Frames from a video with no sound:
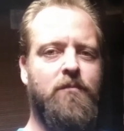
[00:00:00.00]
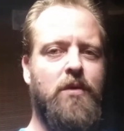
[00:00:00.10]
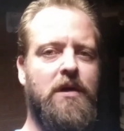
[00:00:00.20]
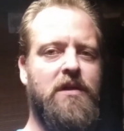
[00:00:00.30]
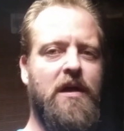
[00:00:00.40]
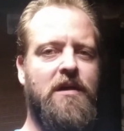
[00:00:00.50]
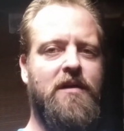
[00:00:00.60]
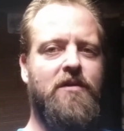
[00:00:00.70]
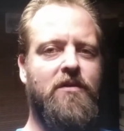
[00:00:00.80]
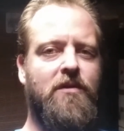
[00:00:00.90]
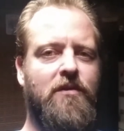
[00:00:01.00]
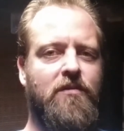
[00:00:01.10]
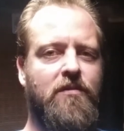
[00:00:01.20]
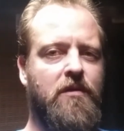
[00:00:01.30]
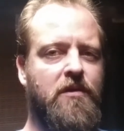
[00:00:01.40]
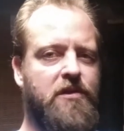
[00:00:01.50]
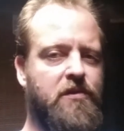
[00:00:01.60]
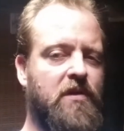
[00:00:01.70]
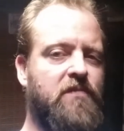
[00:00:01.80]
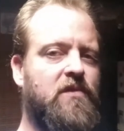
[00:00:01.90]
big thank you to
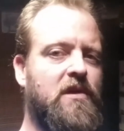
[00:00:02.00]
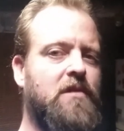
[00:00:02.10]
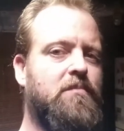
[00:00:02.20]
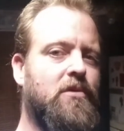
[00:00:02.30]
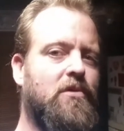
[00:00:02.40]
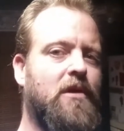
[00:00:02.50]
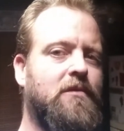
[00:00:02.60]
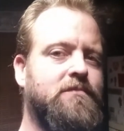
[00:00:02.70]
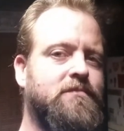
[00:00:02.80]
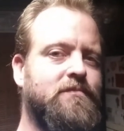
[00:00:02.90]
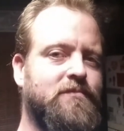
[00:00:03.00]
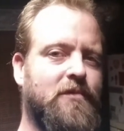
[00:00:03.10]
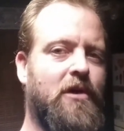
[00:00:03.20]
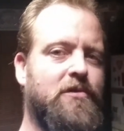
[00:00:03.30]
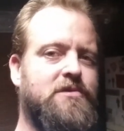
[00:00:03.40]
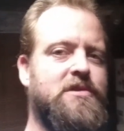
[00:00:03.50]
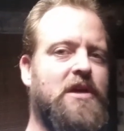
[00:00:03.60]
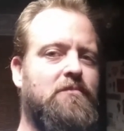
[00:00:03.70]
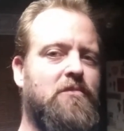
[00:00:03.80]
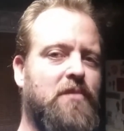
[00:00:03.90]
Thrifty Brewer, old
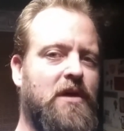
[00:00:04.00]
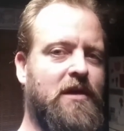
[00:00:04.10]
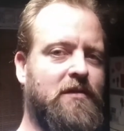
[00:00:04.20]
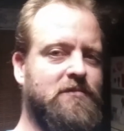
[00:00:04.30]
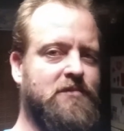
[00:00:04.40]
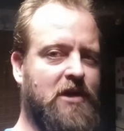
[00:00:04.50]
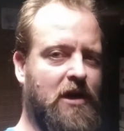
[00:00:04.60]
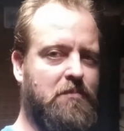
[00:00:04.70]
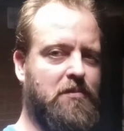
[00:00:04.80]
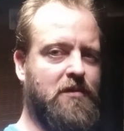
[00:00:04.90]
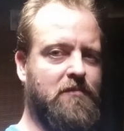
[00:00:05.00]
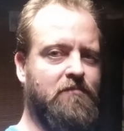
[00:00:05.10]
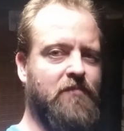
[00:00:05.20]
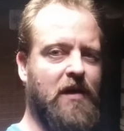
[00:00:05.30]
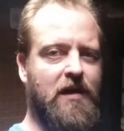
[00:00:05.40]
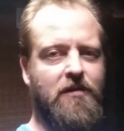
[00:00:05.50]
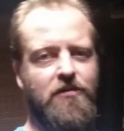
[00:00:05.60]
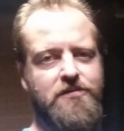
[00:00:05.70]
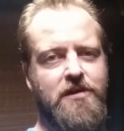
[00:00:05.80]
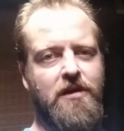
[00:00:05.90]
Sam the Man, champion, and
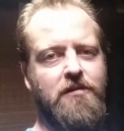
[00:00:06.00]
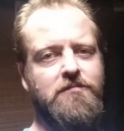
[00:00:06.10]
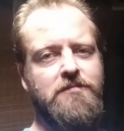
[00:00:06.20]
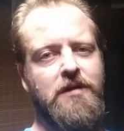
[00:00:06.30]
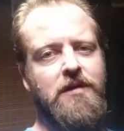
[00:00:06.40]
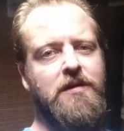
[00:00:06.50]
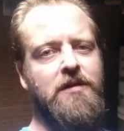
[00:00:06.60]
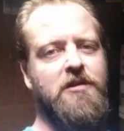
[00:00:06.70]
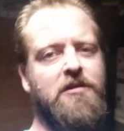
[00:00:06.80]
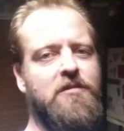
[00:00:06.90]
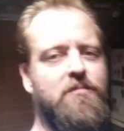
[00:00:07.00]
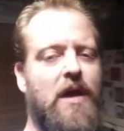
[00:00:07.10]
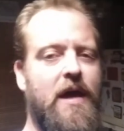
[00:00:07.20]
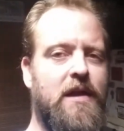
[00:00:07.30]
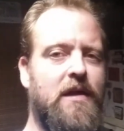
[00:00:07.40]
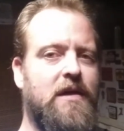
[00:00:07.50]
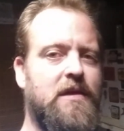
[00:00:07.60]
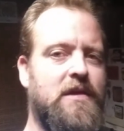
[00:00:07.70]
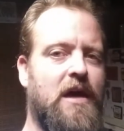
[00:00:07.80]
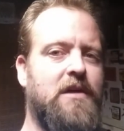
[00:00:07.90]
also Brad
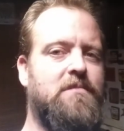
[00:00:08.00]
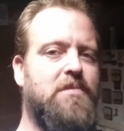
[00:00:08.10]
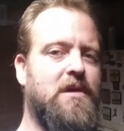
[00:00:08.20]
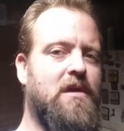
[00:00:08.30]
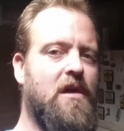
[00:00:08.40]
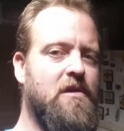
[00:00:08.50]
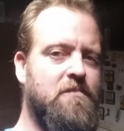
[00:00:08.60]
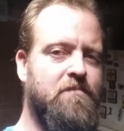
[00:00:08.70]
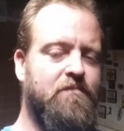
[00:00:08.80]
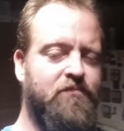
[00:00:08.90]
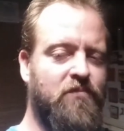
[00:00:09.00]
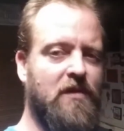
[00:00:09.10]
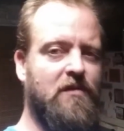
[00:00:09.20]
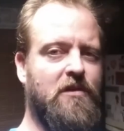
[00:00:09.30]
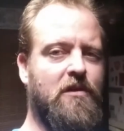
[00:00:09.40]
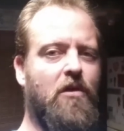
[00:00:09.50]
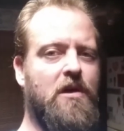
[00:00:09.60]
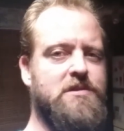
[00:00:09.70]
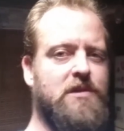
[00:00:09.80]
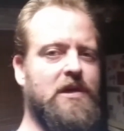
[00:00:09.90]
and Nate Pico. You guys